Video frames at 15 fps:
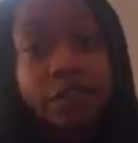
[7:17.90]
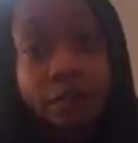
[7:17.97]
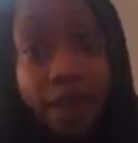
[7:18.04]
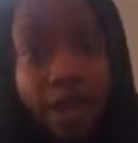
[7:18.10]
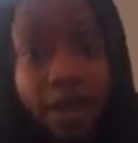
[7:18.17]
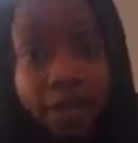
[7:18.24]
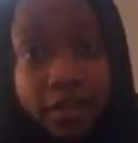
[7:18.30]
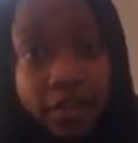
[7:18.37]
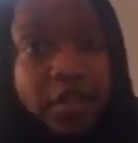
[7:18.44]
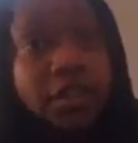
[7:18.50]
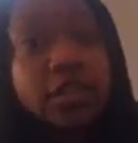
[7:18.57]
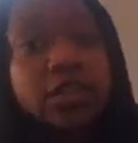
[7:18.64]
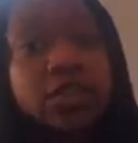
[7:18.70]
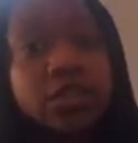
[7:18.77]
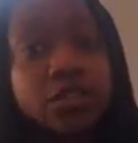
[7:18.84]
you had.
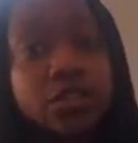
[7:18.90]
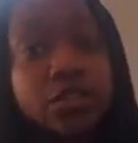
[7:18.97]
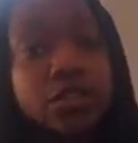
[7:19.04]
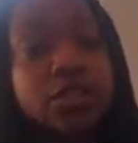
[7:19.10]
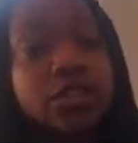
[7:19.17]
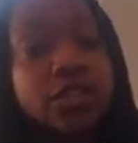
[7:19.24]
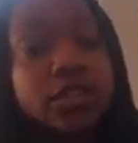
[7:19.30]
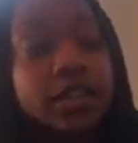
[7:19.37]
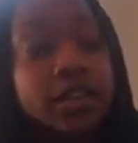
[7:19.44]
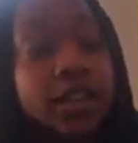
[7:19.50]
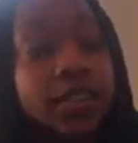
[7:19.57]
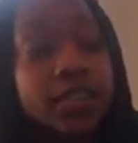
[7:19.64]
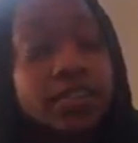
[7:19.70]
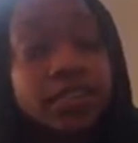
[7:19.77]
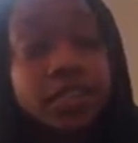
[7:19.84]
And so
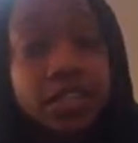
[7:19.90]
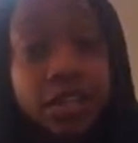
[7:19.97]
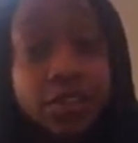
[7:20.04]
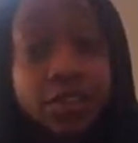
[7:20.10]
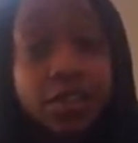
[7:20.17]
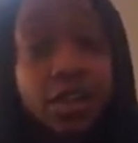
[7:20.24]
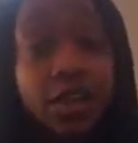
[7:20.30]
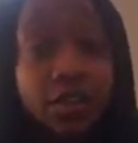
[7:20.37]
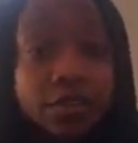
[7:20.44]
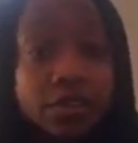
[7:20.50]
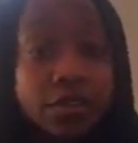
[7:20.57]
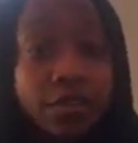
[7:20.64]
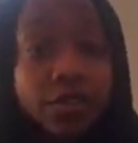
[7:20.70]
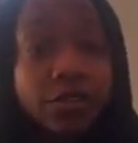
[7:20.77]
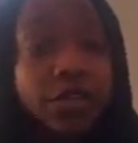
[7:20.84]
slaves
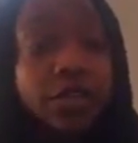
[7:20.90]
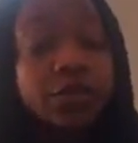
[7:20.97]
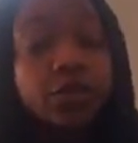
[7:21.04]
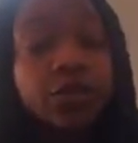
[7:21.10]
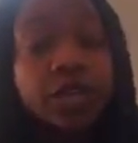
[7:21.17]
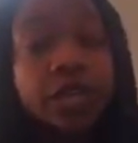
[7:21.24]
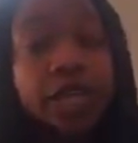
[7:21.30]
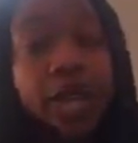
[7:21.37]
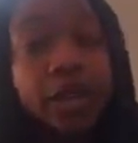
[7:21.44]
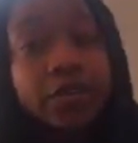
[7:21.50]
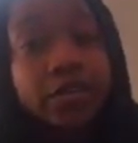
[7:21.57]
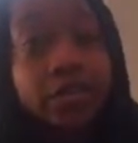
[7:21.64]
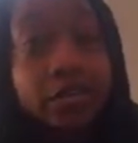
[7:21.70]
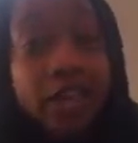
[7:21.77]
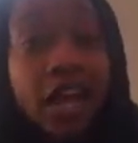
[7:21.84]
also could work
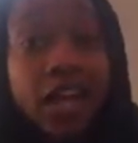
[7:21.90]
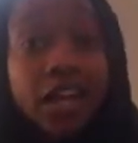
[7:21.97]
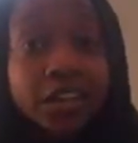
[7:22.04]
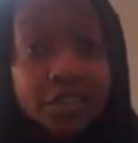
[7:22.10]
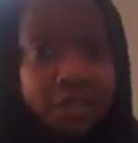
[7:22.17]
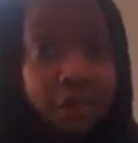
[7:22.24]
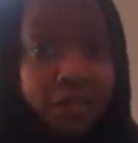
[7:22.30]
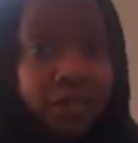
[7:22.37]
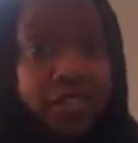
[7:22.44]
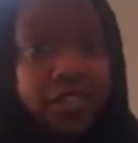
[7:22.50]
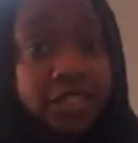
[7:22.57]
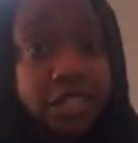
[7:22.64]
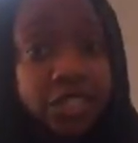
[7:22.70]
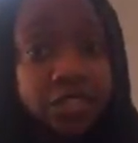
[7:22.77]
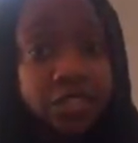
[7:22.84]
outside of the
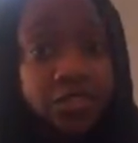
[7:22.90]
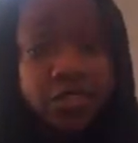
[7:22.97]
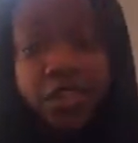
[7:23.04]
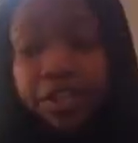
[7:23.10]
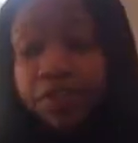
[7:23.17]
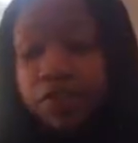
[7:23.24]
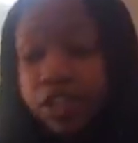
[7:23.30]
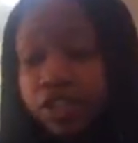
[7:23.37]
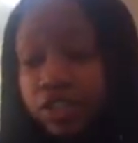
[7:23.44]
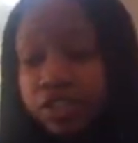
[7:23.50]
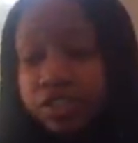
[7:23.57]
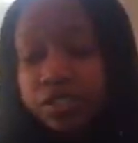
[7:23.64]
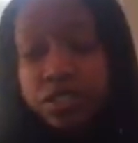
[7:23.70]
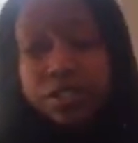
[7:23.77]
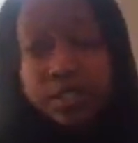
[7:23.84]
plantation, like
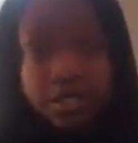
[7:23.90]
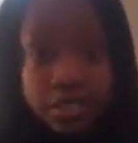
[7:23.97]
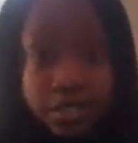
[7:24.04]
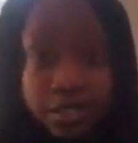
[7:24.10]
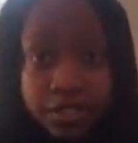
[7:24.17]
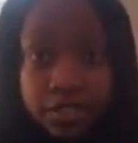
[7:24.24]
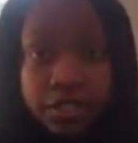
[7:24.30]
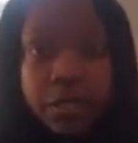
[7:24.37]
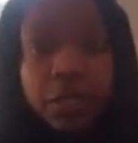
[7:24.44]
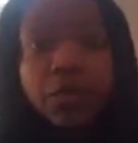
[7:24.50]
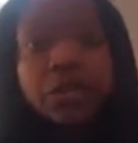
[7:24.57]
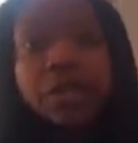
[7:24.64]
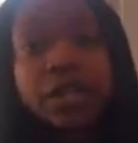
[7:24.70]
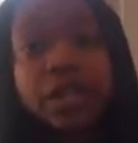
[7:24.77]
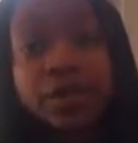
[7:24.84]
Frederick Douglass did
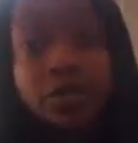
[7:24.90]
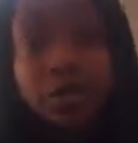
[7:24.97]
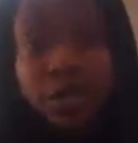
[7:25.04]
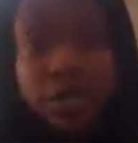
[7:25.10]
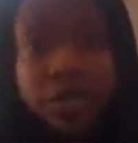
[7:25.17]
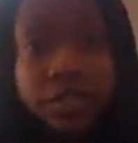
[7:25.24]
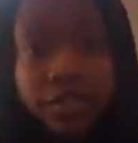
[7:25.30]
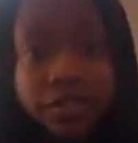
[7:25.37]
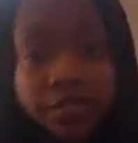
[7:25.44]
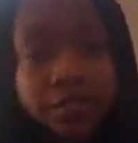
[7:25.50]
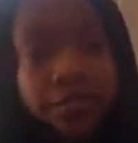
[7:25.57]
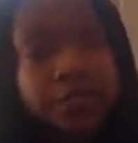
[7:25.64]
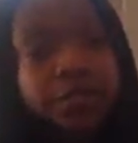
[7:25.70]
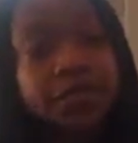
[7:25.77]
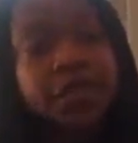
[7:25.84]
when he worked
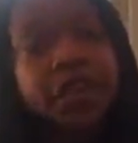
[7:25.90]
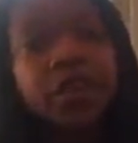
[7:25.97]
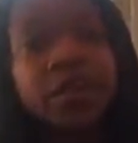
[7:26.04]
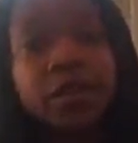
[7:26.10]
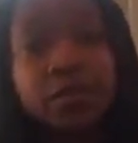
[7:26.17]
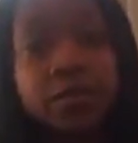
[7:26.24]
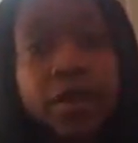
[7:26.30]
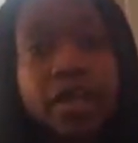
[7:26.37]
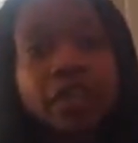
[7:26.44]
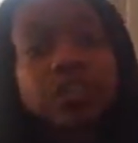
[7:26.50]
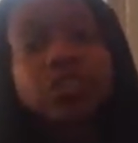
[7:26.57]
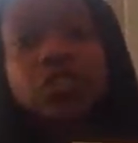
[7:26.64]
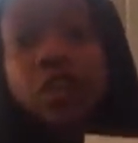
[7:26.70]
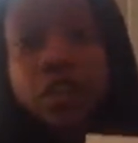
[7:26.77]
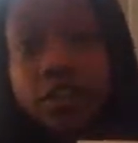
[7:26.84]

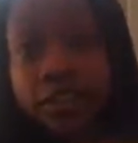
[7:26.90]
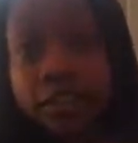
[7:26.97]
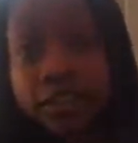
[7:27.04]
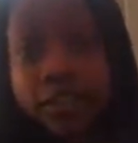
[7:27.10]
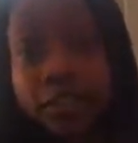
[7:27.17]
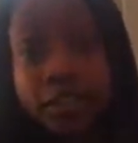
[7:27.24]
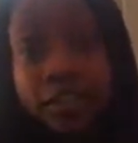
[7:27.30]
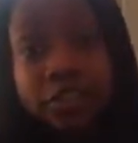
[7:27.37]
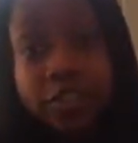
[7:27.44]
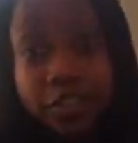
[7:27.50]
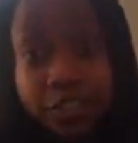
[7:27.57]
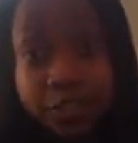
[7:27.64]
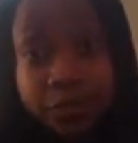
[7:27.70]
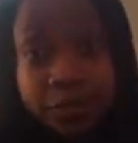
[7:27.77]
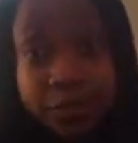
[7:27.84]
as chalking
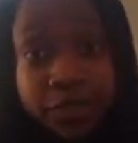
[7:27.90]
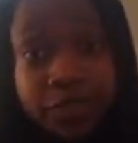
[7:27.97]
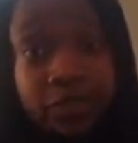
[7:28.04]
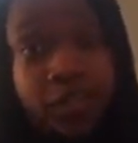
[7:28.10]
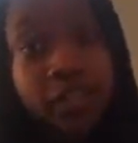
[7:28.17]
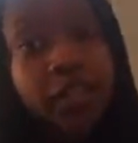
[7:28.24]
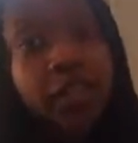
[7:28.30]
ships.